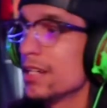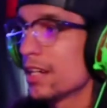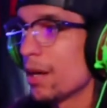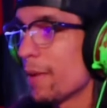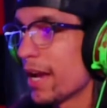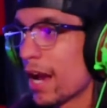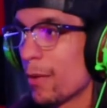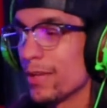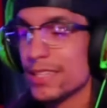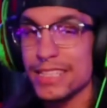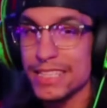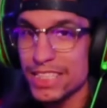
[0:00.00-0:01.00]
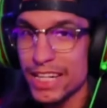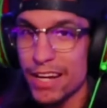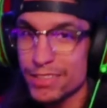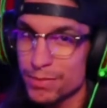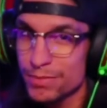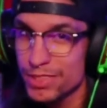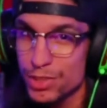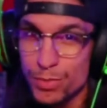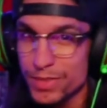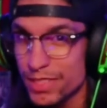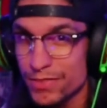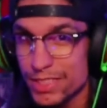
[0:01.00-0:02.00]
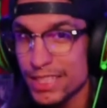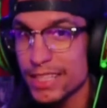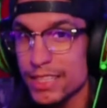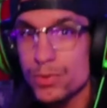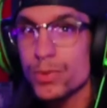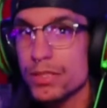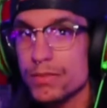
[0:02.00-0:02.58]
Come hang out with us and check out some stupid stuff just like this one.